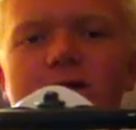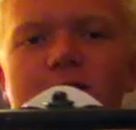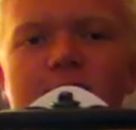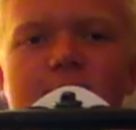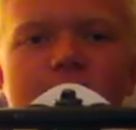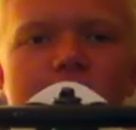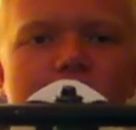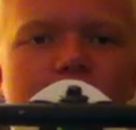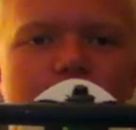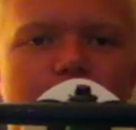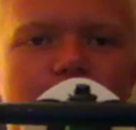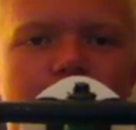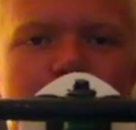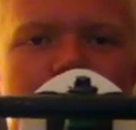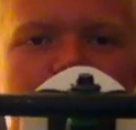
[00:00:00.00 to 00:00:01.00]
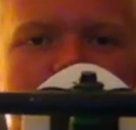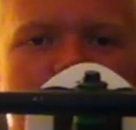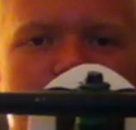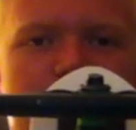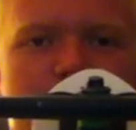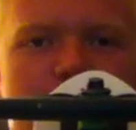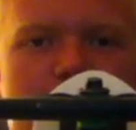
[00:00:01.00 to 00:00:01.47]
any
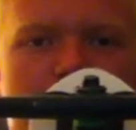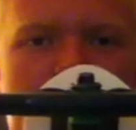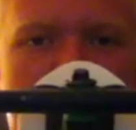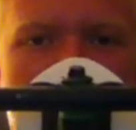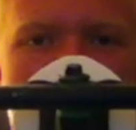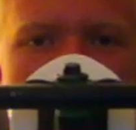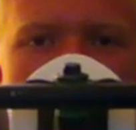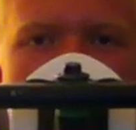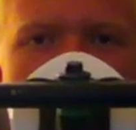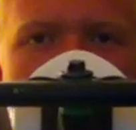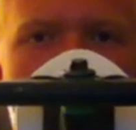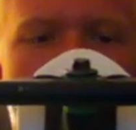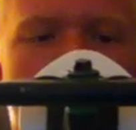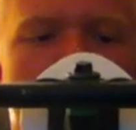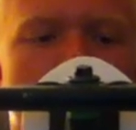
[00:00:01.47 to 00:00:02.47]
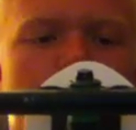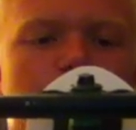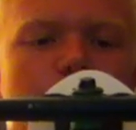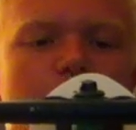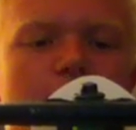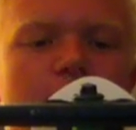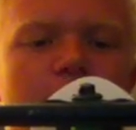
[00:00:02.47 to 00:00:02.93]
risers at all, when you
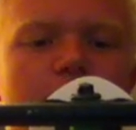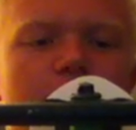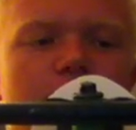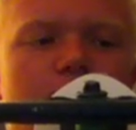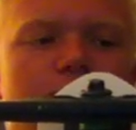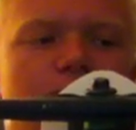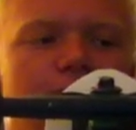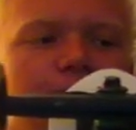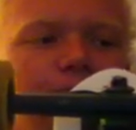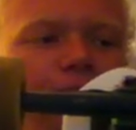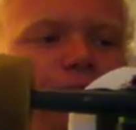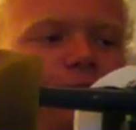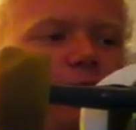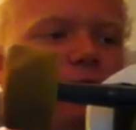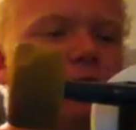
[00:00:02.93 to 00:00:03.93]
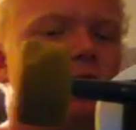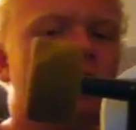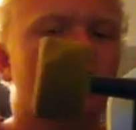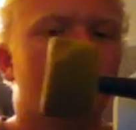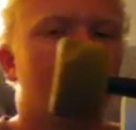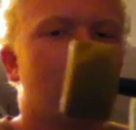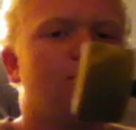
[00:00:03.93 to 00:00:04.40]
try to do,
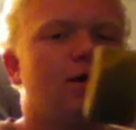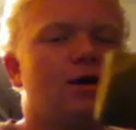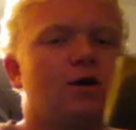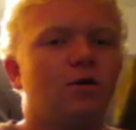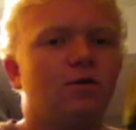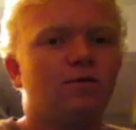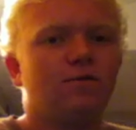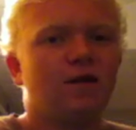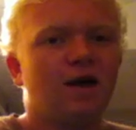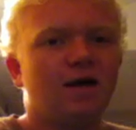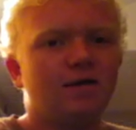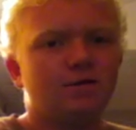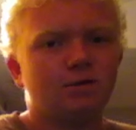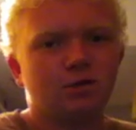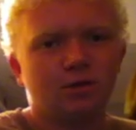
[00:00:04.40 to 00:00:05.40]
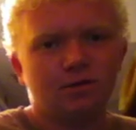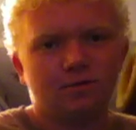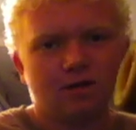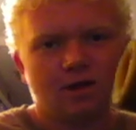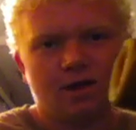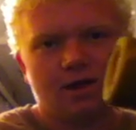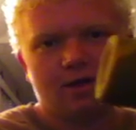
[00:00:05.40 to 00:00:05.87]
like if you're not going fast and you have
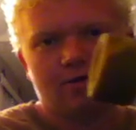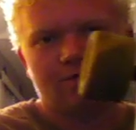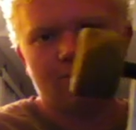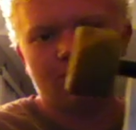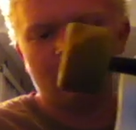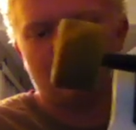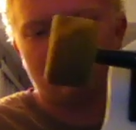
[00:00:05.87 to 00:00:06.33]
to hang your foot